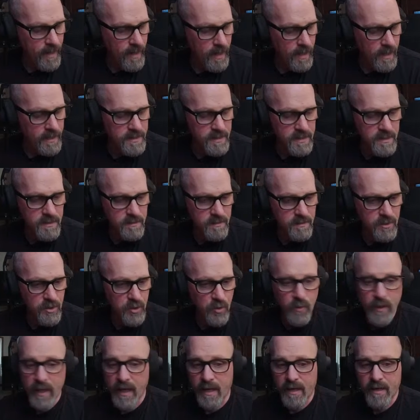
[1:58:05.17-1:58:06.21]
it's
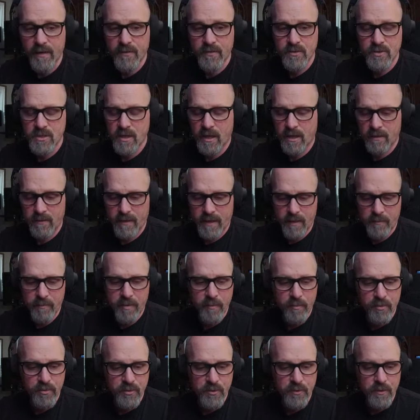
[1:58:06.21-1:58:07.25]
unique. There's not a lot of
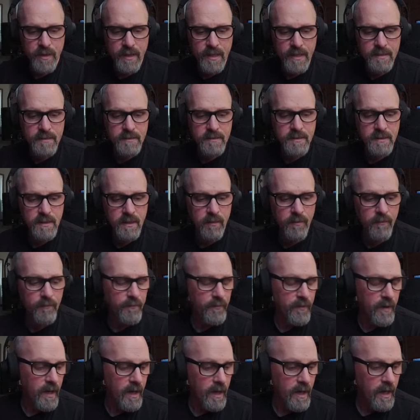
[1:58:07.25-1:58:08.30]
people doing it, so
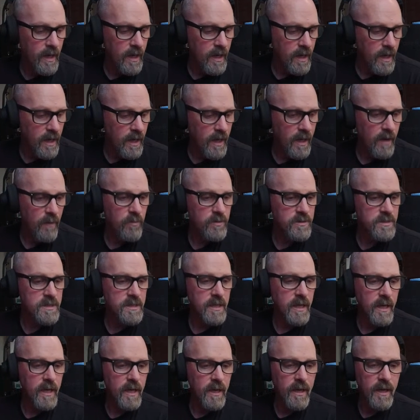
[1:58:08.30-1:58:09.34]
I would
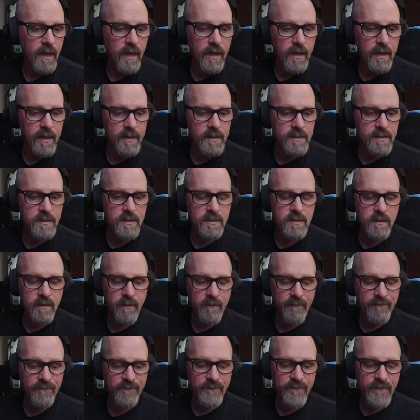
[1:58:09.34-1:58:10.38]
say it is
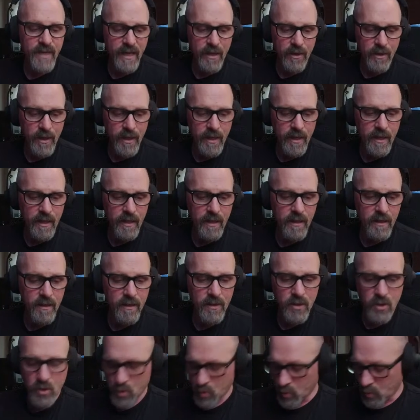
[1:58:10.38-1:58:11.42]
very
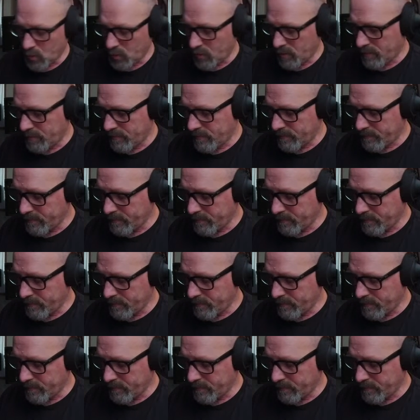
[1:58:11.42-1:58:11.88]
cool.